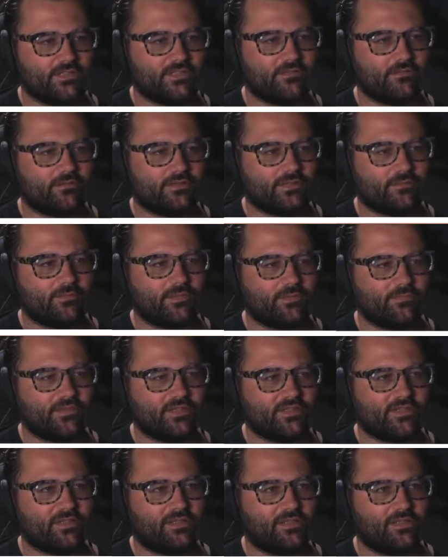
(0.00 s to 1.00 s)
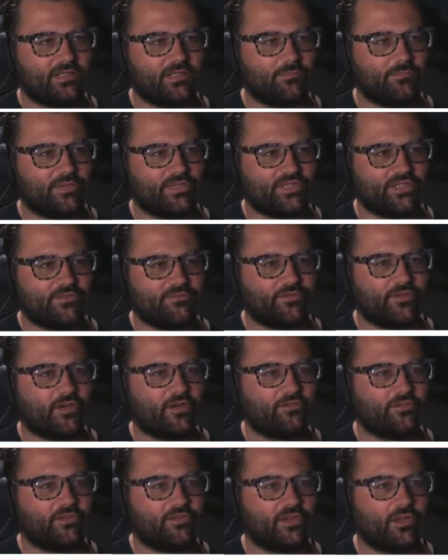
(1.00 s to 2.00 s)
Sometimes it's a little bit
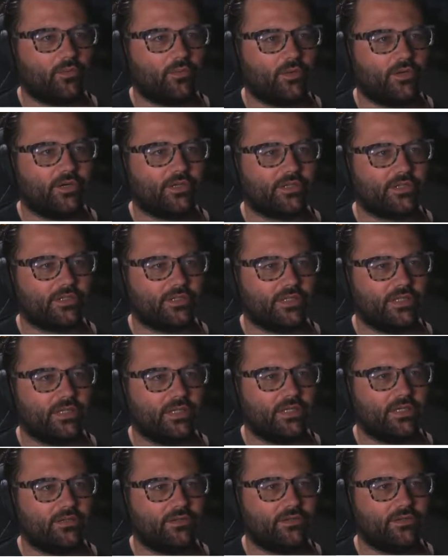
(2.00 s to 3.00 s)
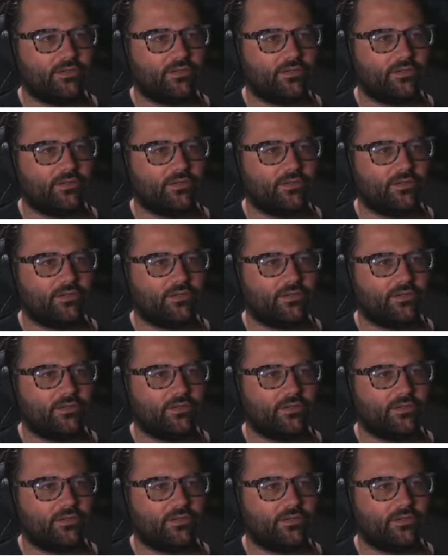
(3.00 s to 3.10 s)
difficult to tell where you're gonna land.